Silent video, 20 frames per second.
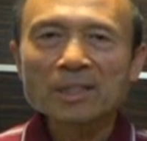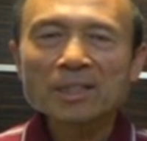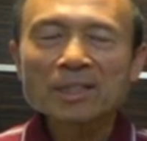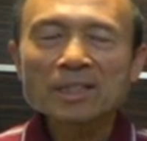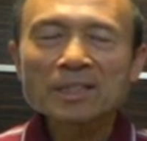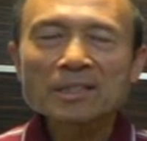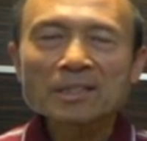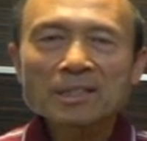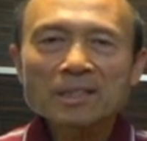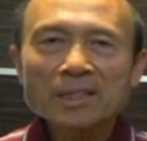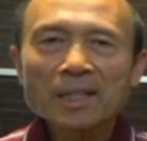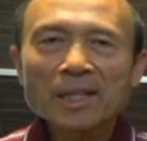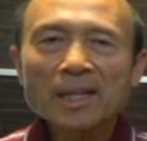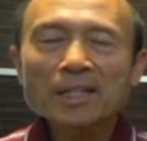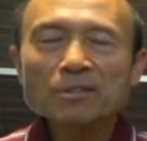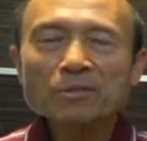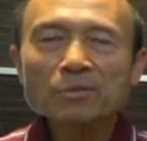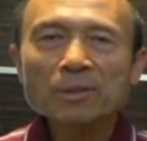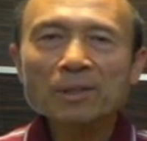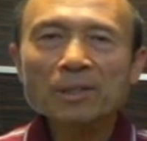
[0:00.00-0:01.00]
He
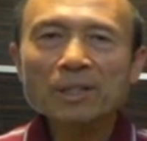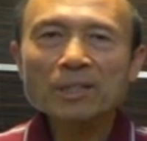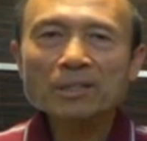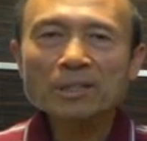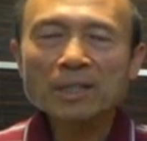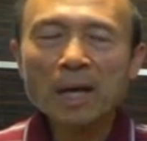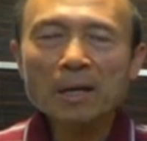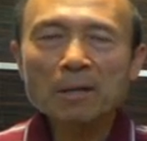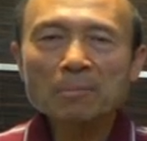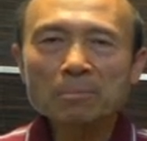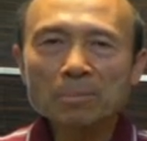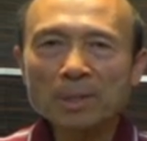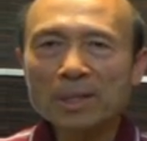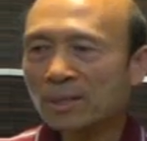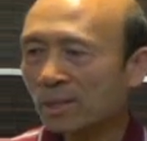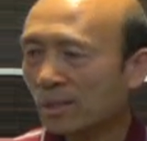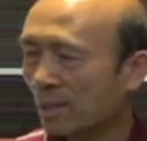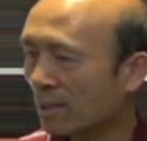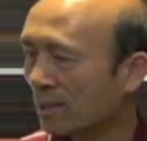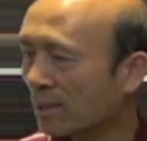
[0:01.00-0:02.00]
stays with us and
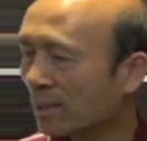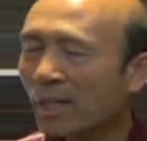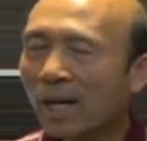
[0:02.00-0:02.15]
blesses us.